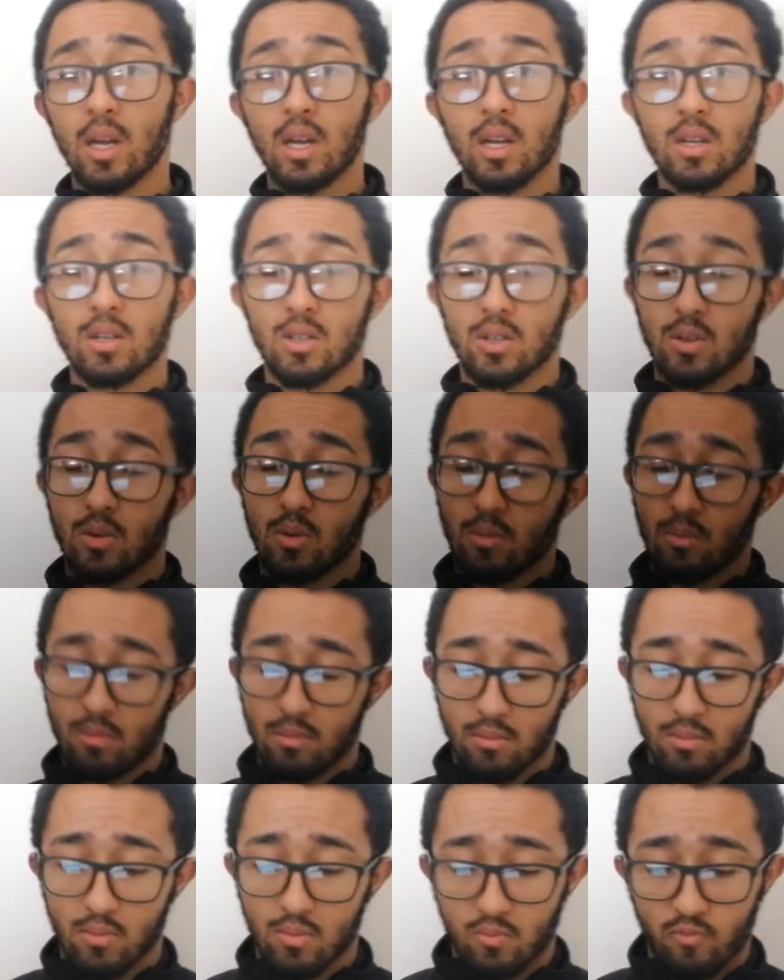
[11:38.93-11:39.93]
So
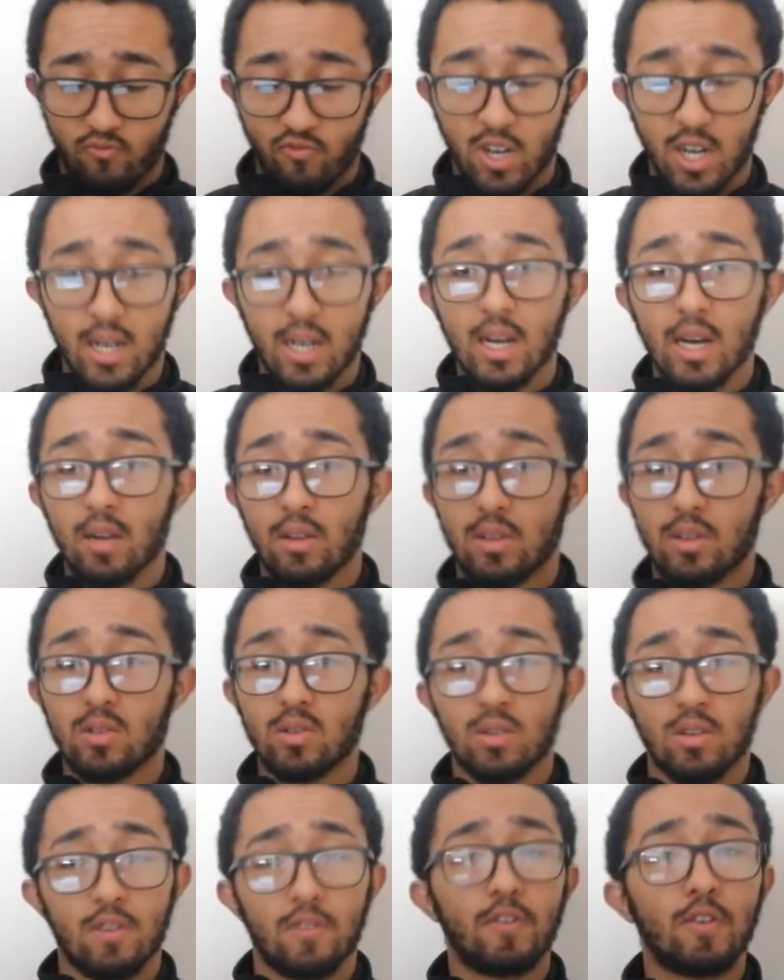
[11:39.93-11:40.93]
right now, there's
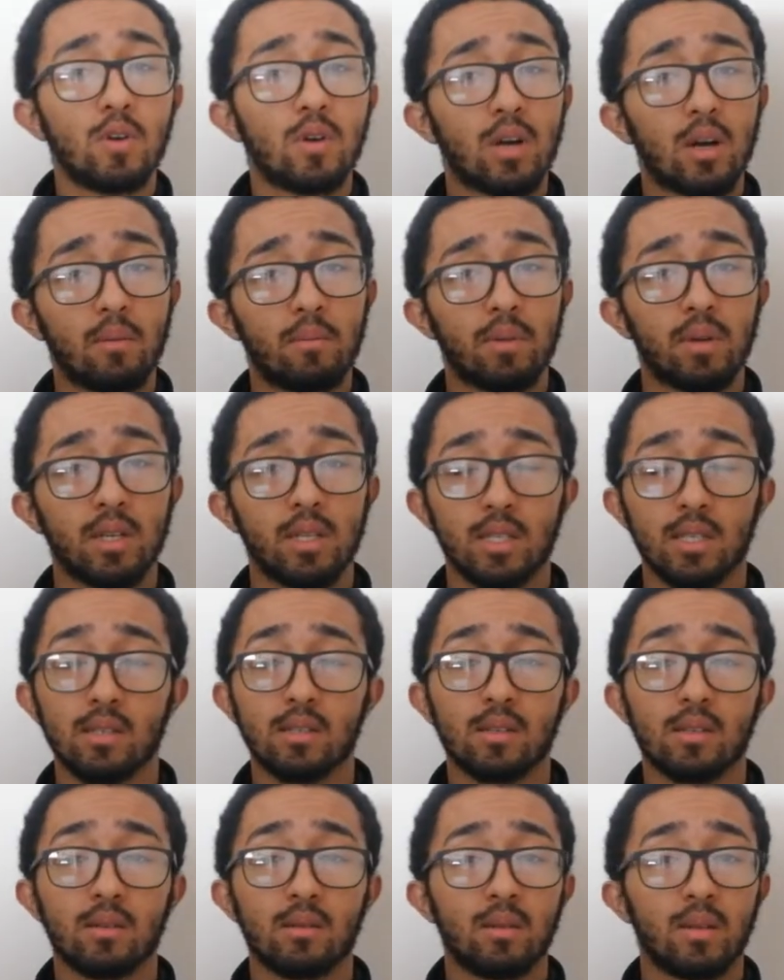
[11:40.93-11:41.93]
only a few companies
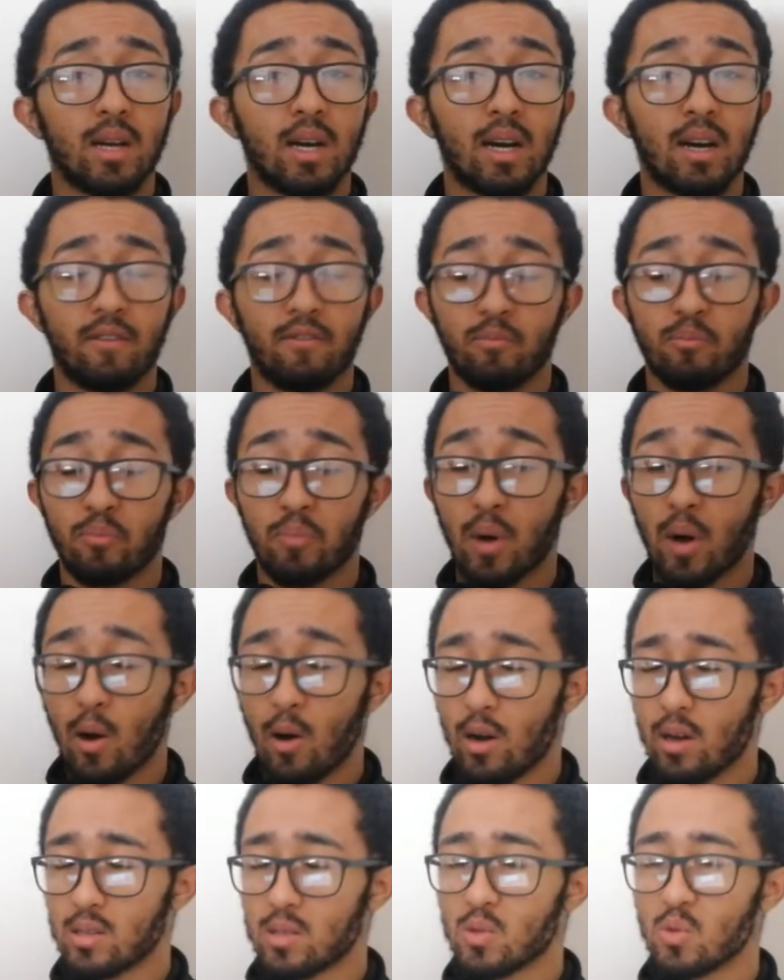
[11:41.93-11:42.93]
that have
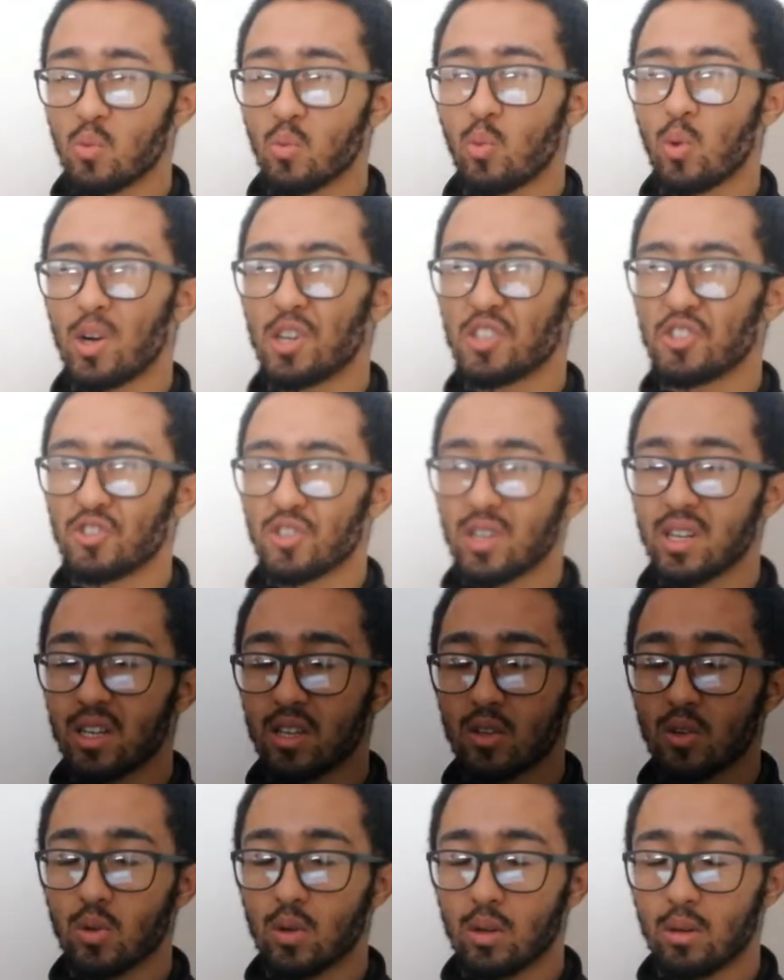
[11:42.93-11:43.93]
passed the $1
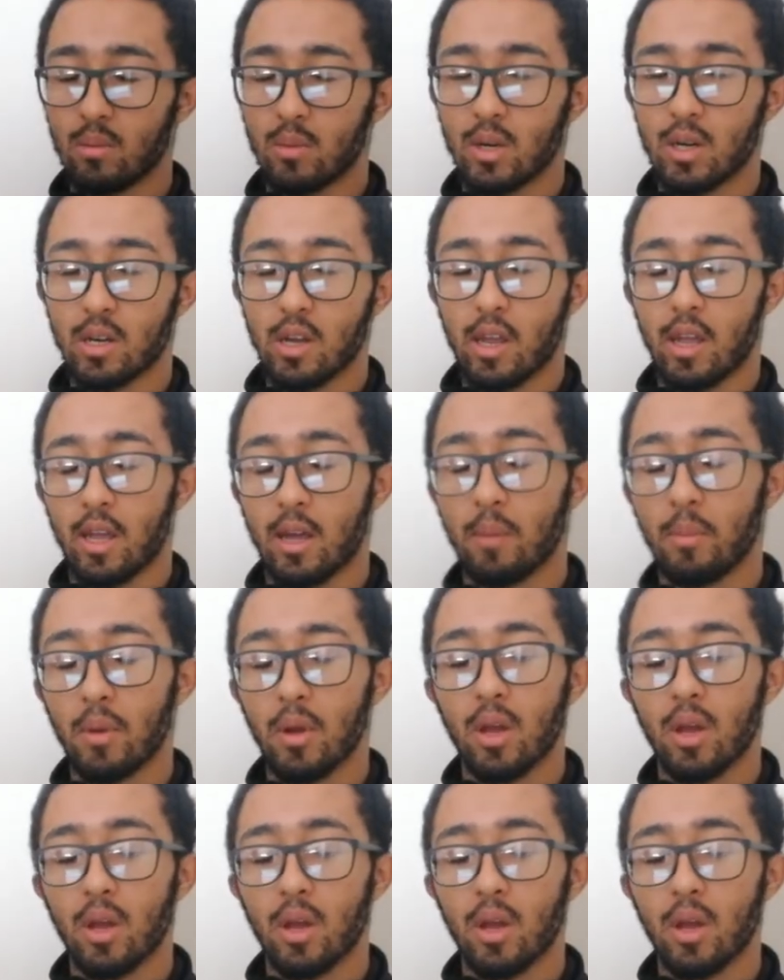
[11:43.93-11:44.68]
trillion market cap.